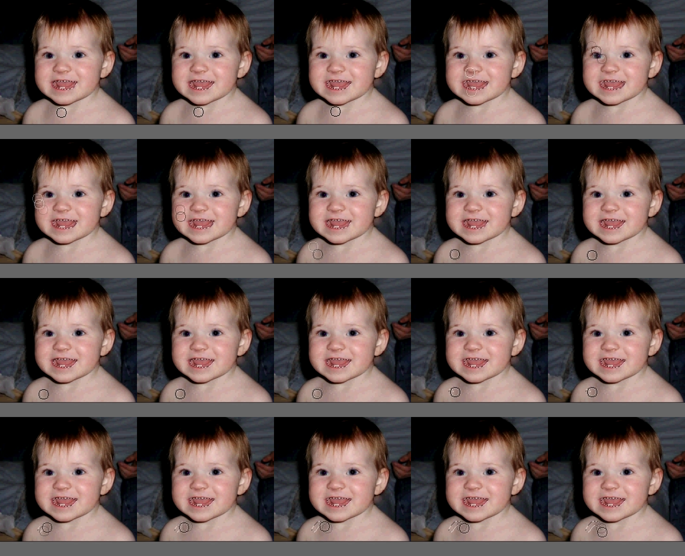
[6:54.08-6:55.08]

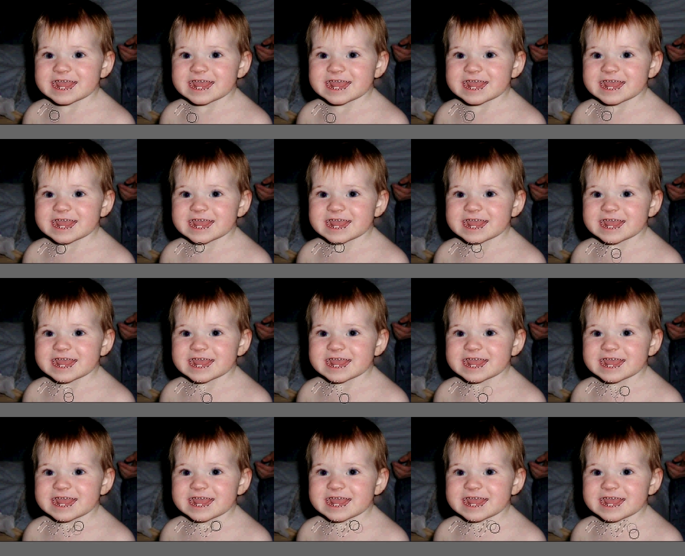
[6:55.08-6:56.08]

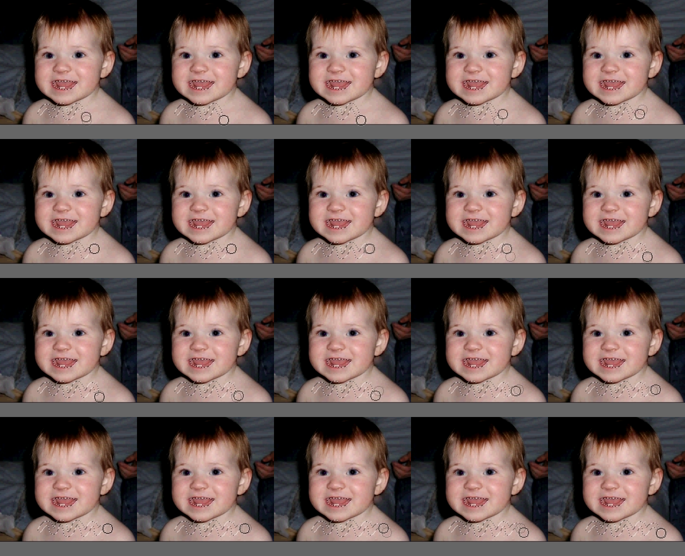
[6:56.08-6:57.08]

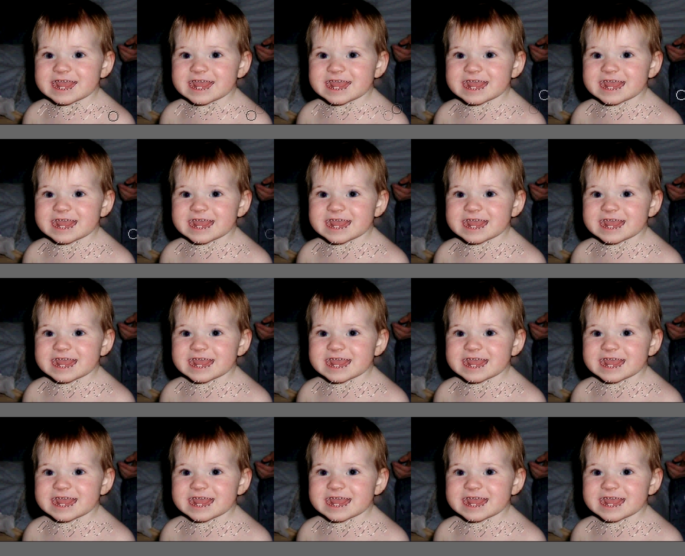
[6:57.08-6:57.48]
(no one is talking)